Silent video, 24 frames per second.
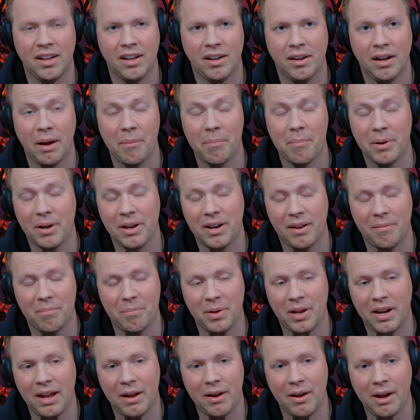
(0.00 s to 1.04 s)
Uh, but
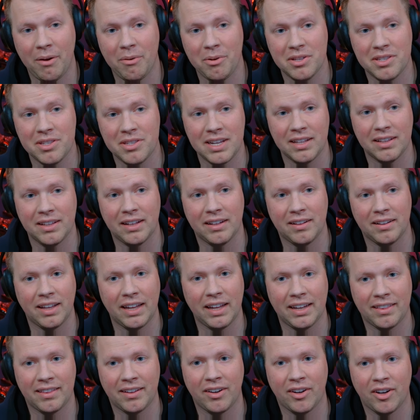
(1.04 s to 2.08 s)
but I, I, would say that
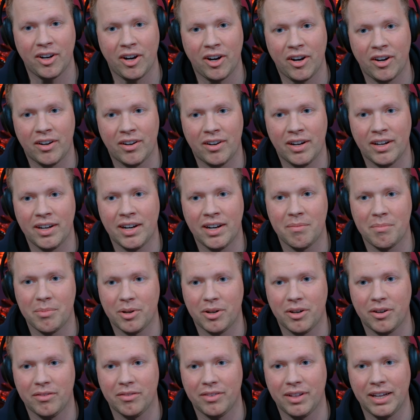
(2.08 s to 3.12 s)
like there are a
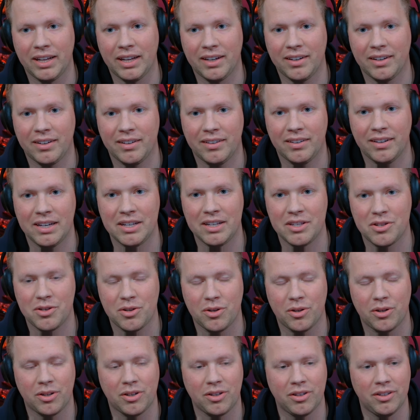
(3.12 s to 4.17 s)
number of like
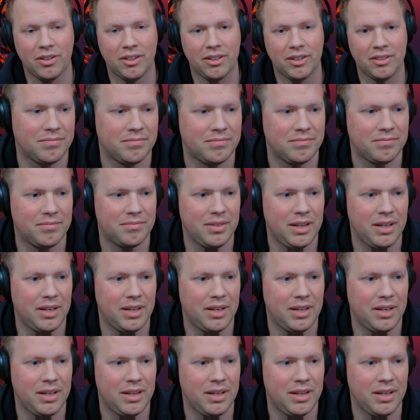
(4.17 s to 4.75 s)
historical,